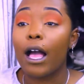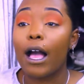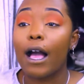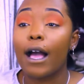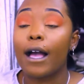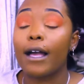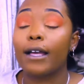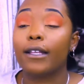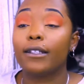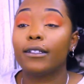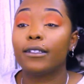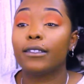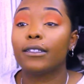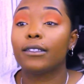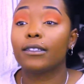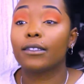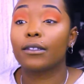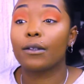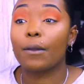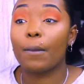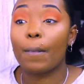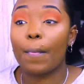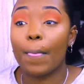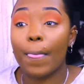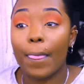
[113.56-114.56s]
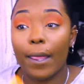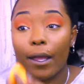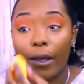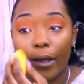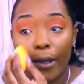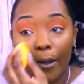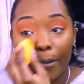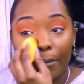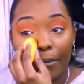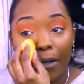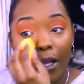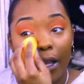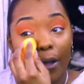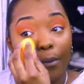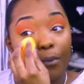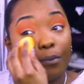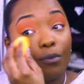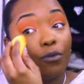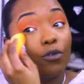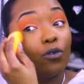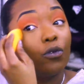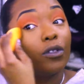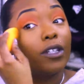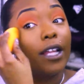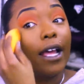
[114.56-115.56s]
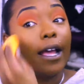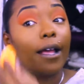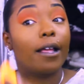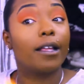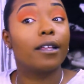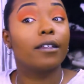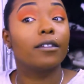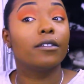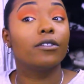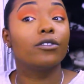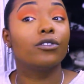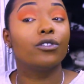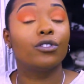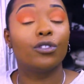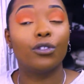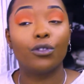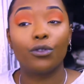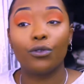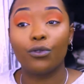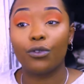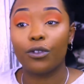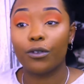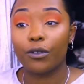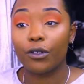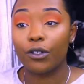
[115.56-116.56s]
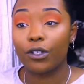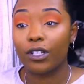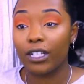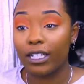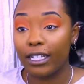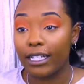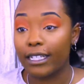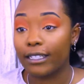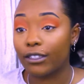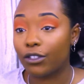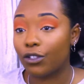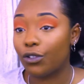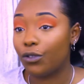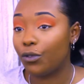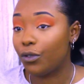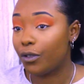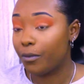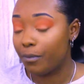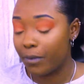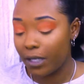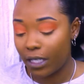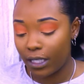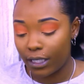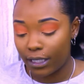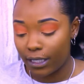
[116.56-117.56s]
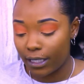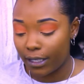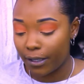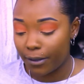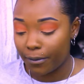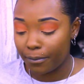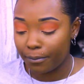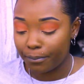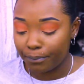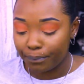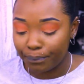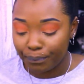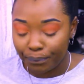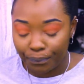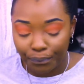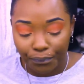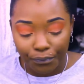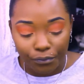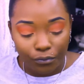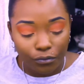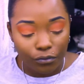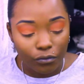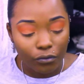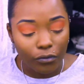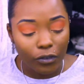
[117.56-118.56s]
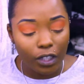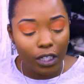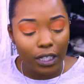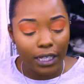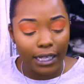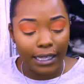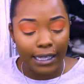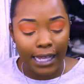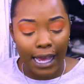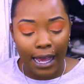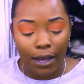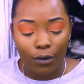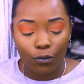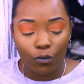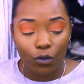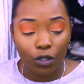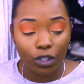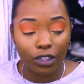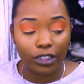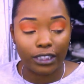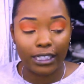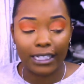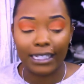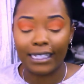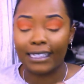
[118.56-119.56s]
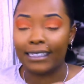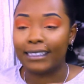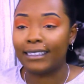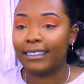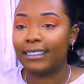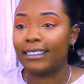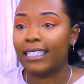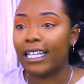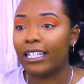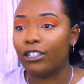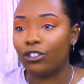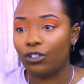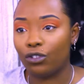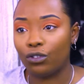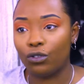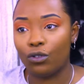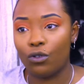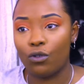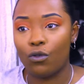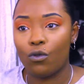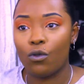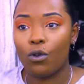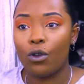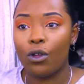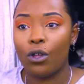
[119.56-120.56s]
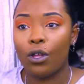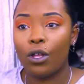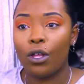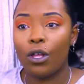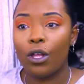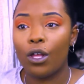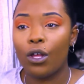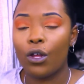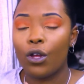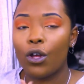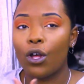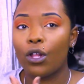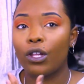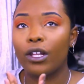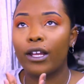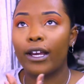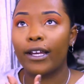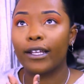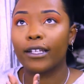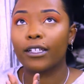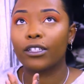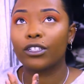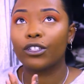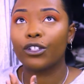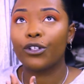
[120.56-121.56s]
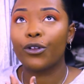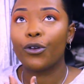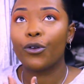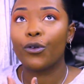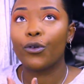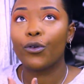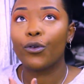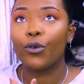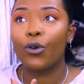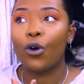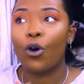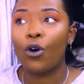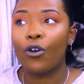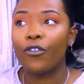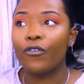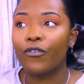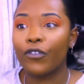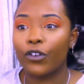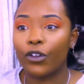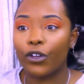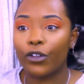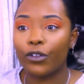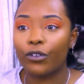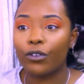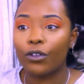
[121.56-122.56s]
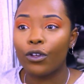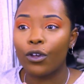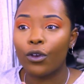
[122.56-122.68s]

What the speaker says: and I brought that to the list to the meeting. That was essential. Like often